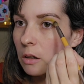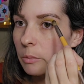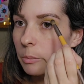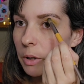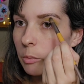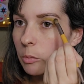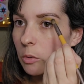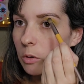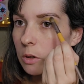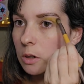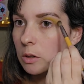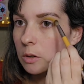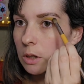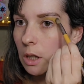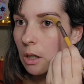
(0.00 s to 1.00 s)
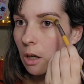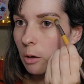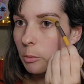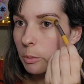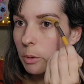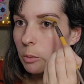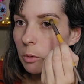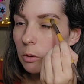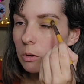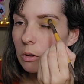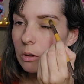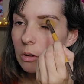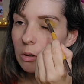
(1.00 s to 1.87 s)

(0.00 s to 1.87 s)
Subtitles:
a bit more, so I'll take it up a bit more.